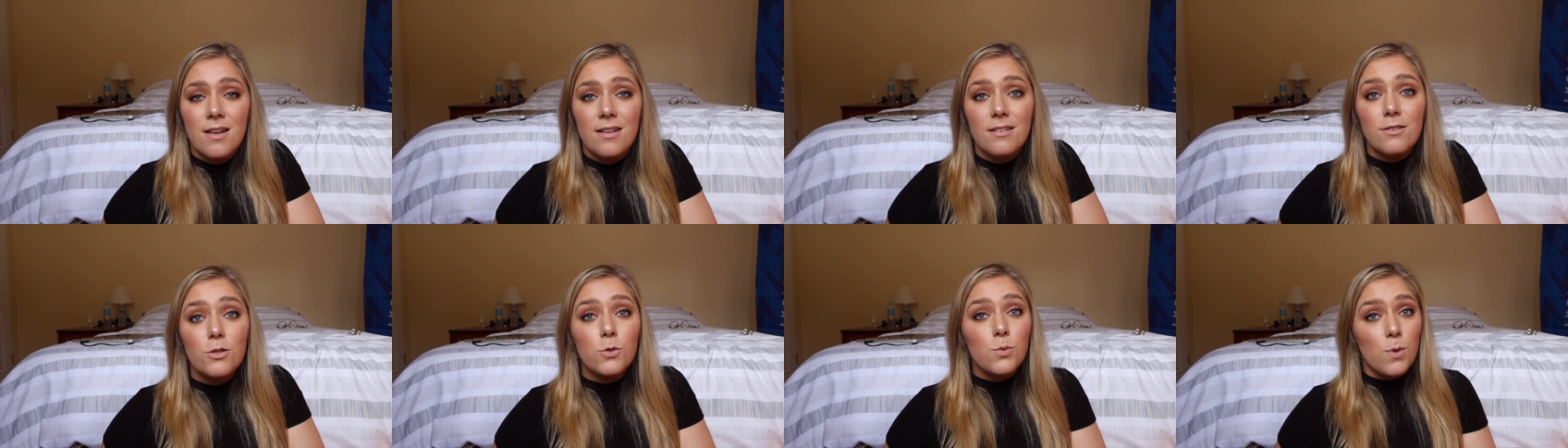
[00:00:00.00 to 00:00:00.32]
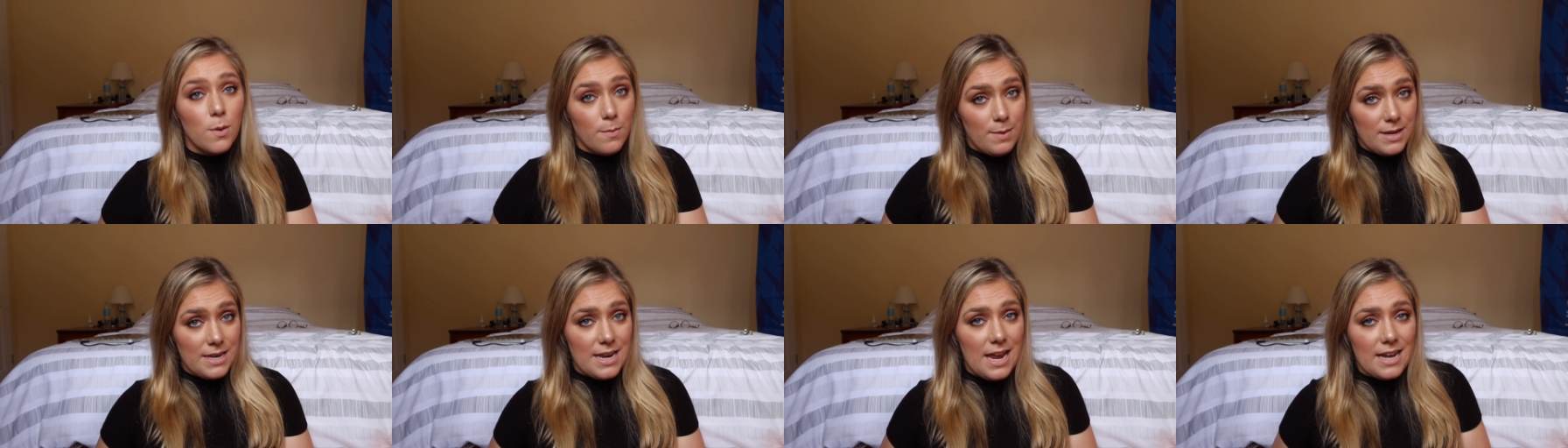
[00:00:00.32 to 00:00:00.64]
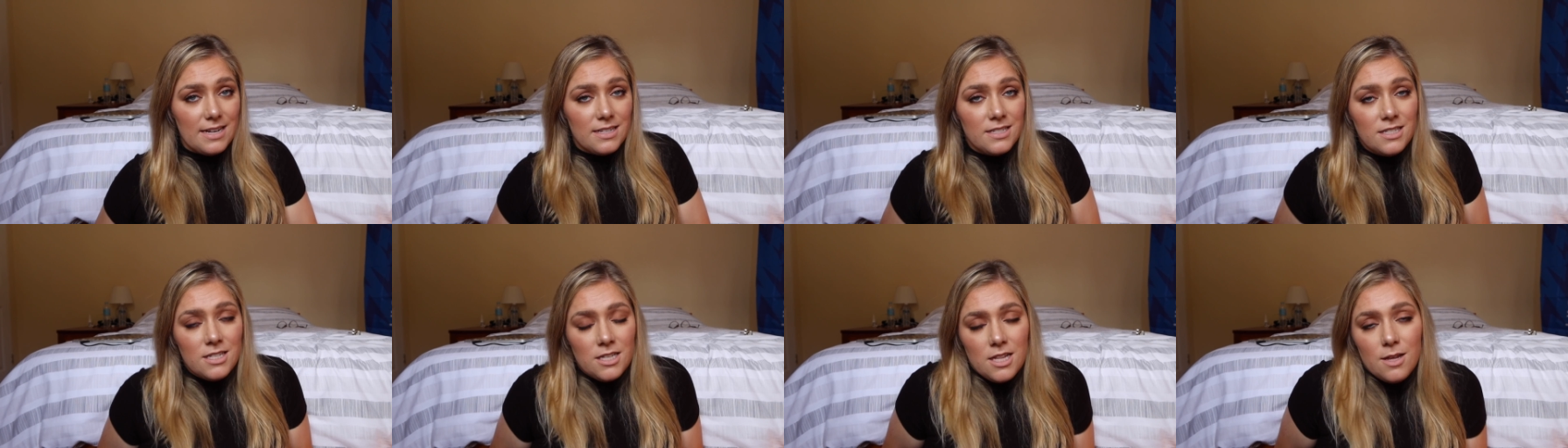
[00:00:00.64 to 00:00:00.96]
swimming
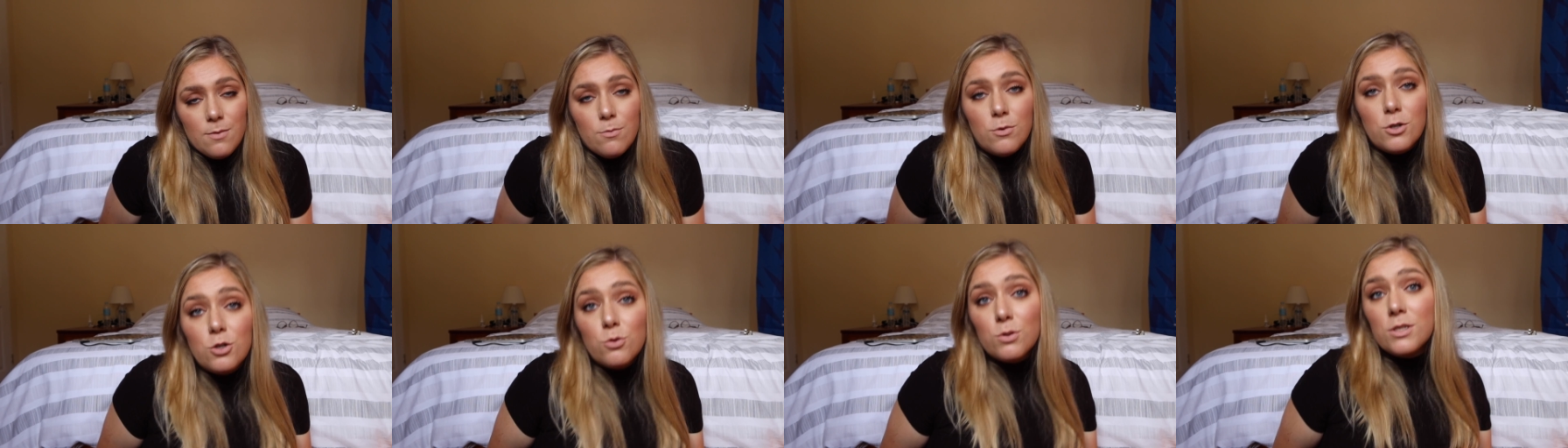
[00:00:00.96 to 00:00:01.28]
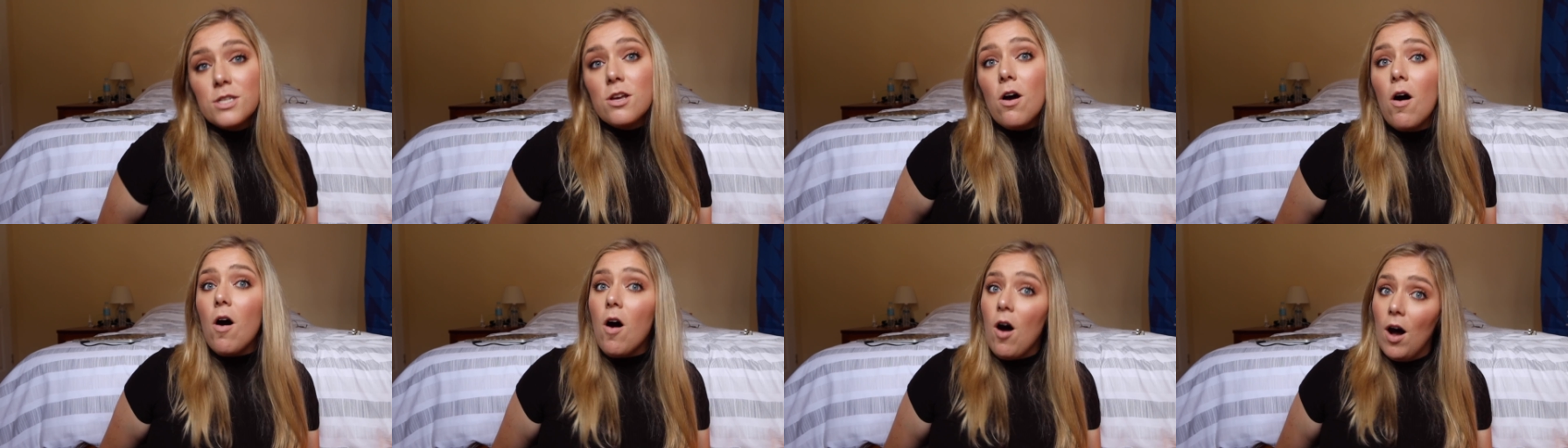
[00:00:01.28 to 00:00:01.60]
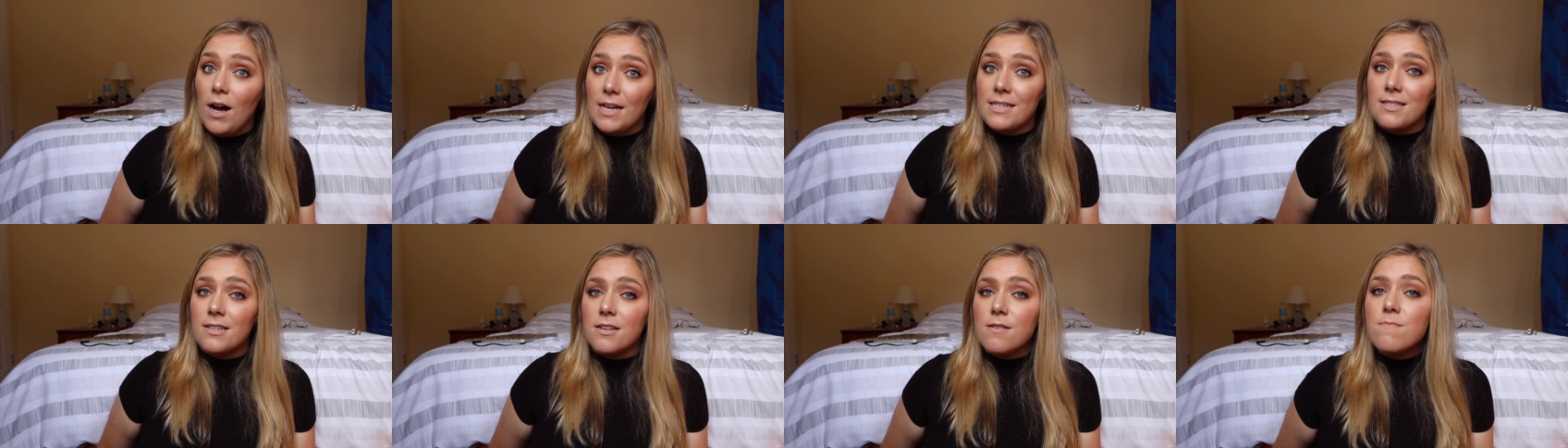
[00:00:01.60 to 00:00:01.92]
next to them, which was
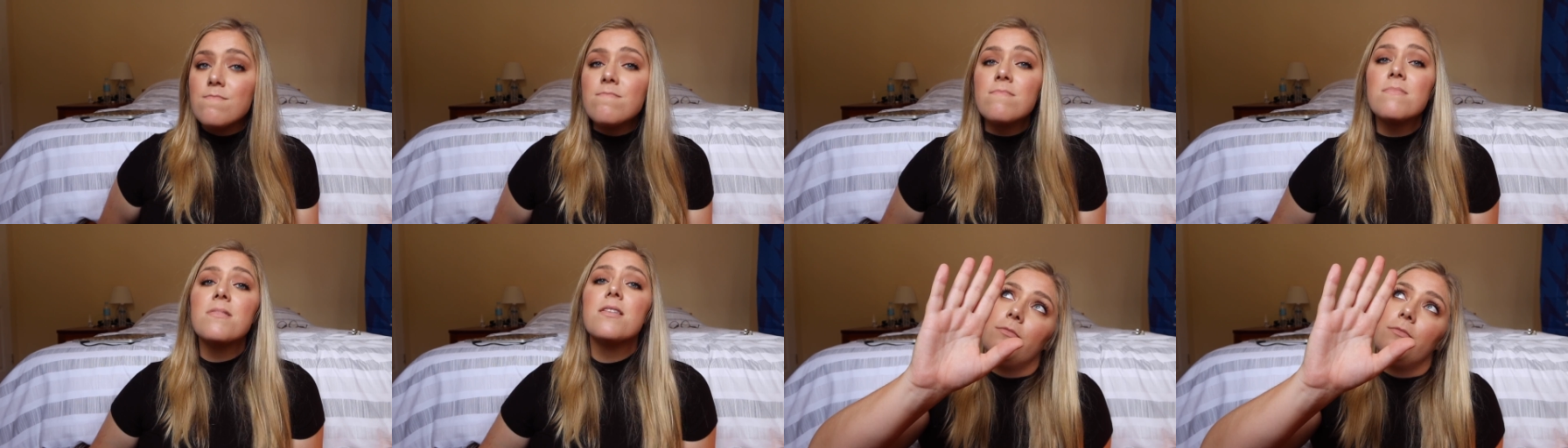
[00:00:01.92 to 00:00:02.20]
awesome.